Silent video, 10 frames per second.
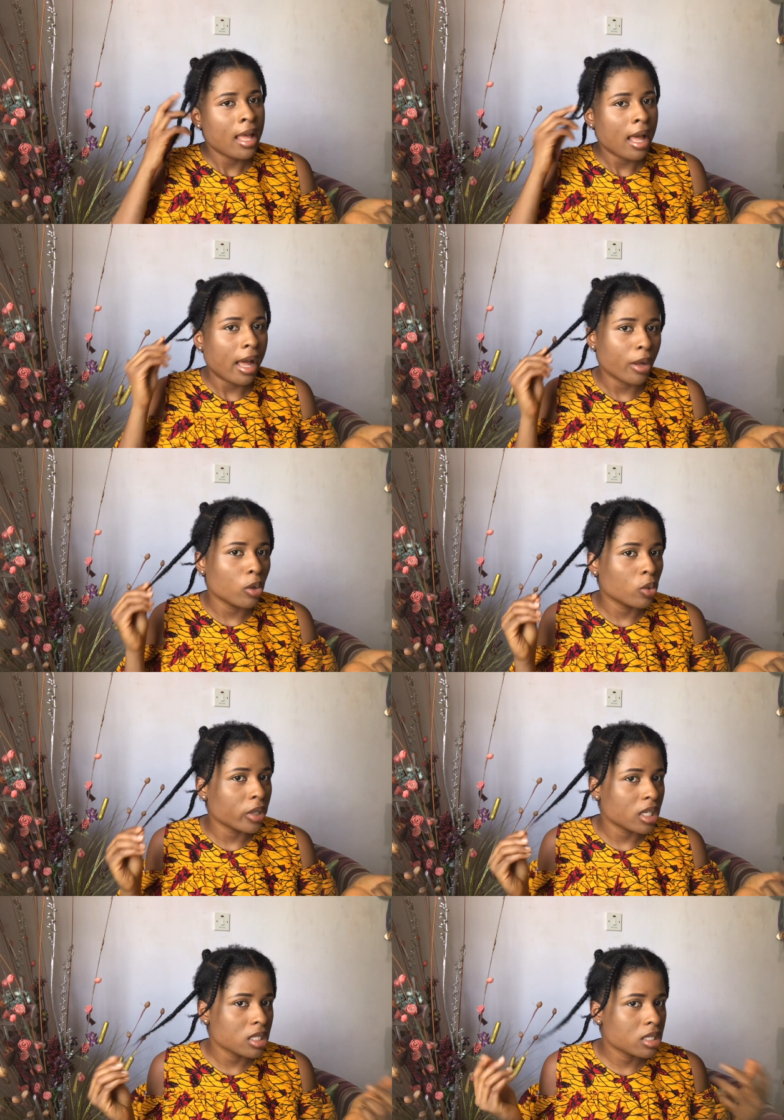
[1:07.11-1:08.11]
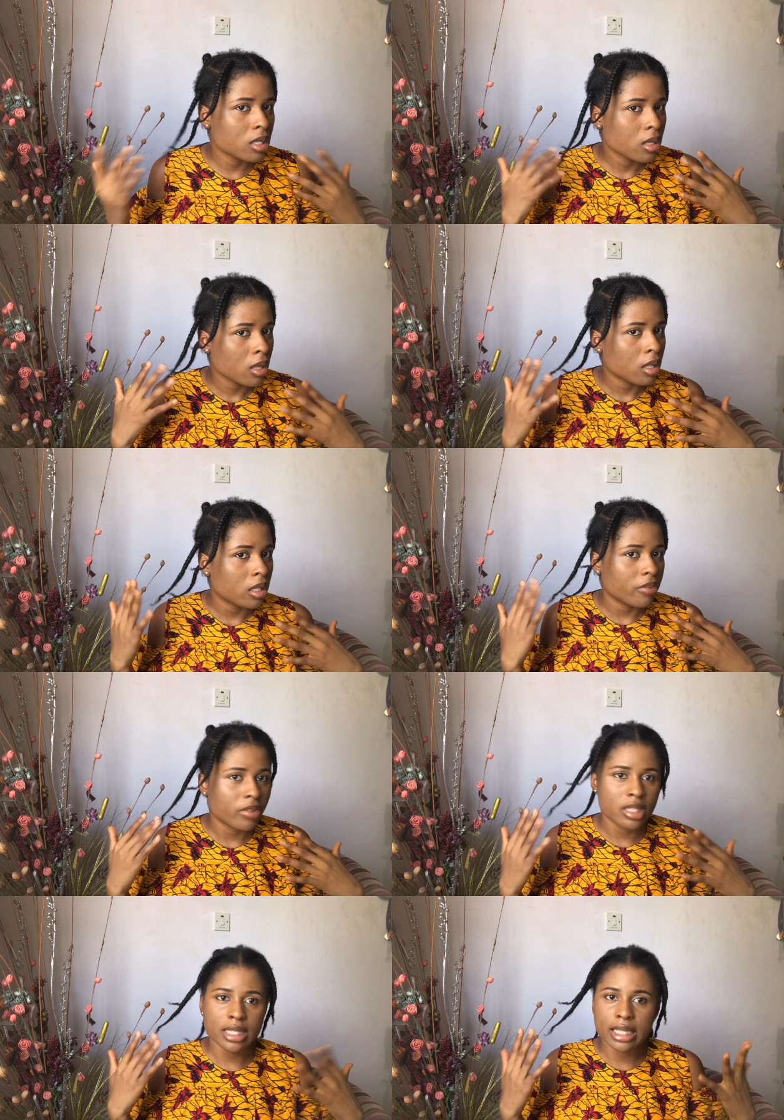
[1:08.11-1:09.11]
I always leave
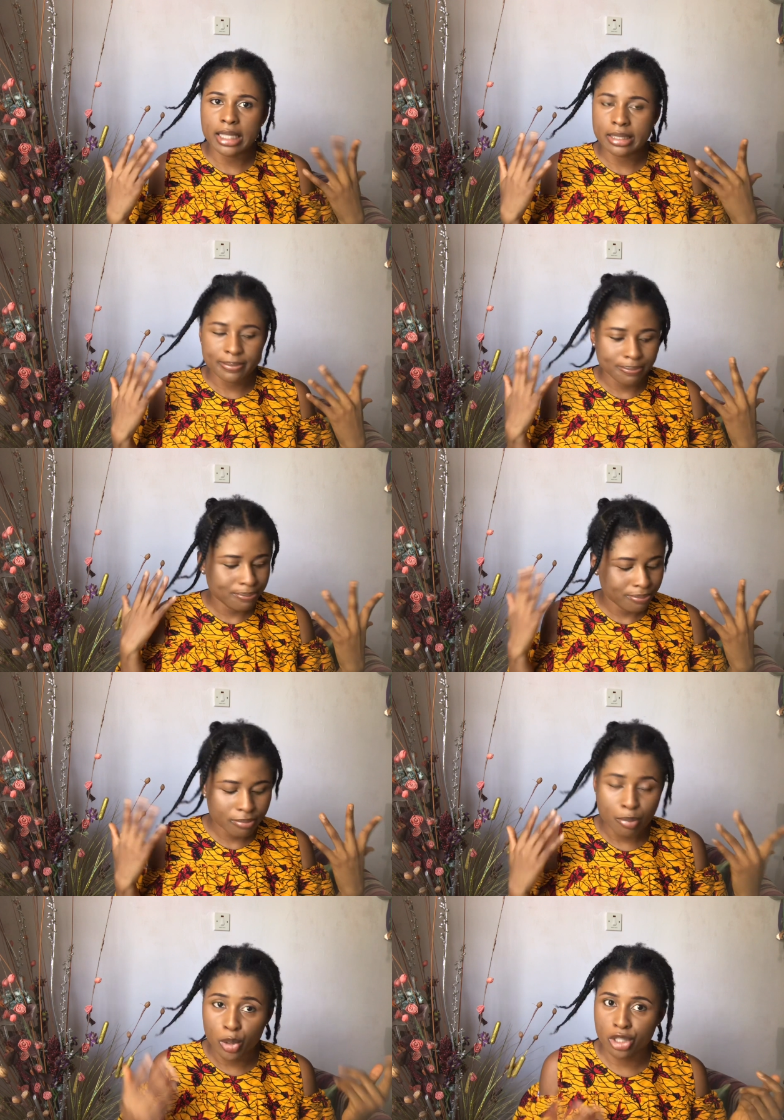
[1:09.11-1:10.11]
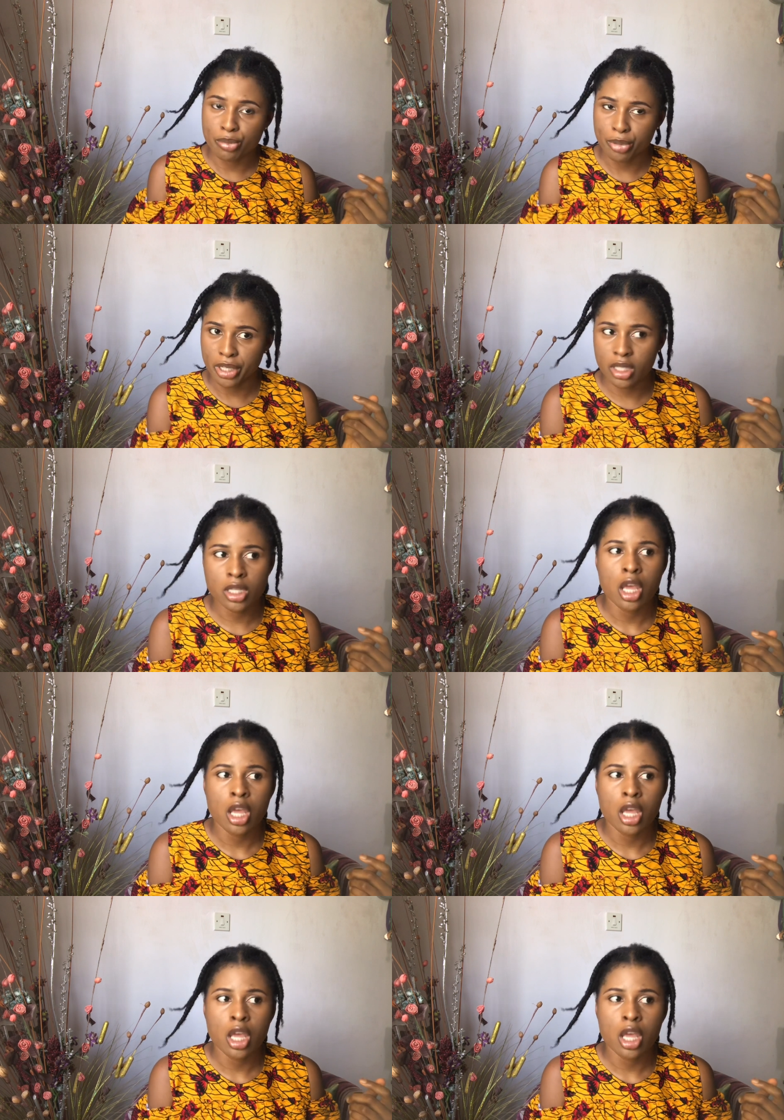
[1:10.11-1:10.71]
it in box braids.